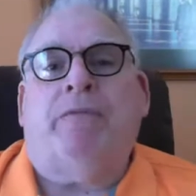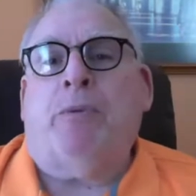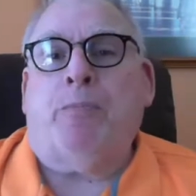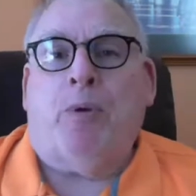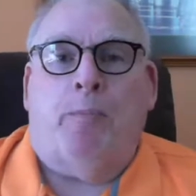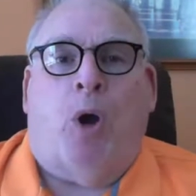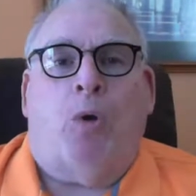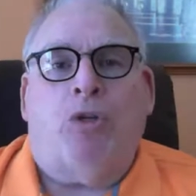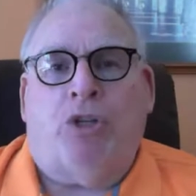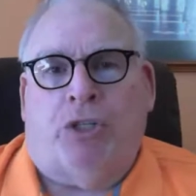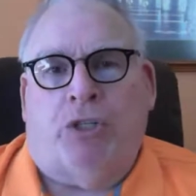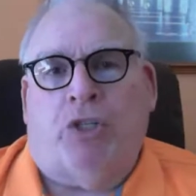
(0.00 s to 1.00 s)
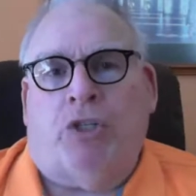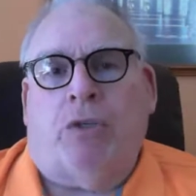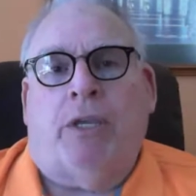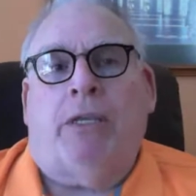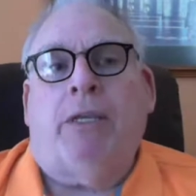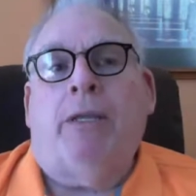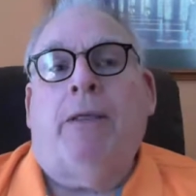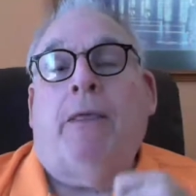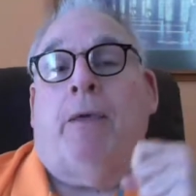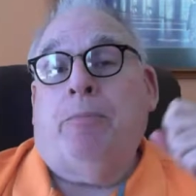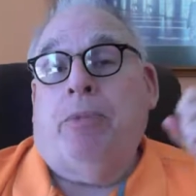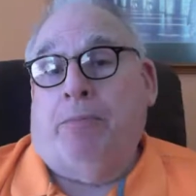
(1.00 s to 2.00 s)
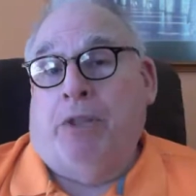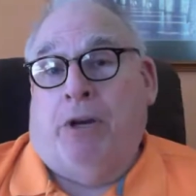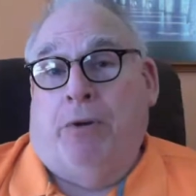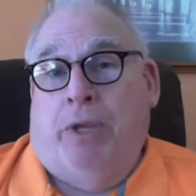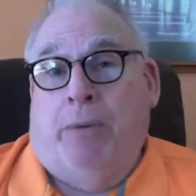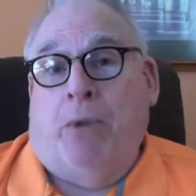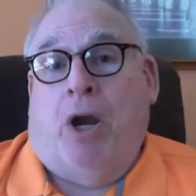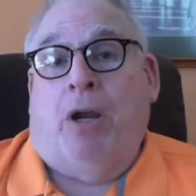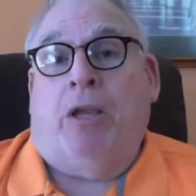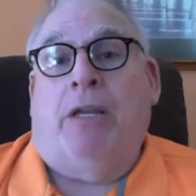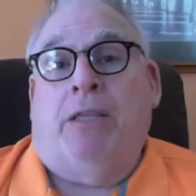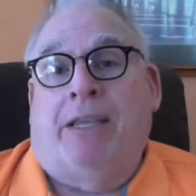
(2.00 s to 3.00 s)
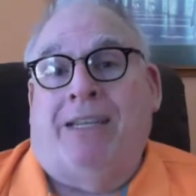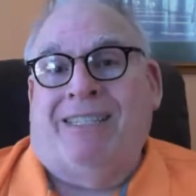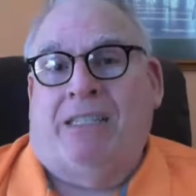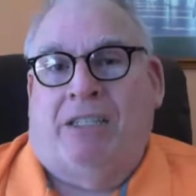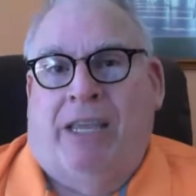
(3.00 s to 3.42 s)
of the promotions so that people that are in marketing then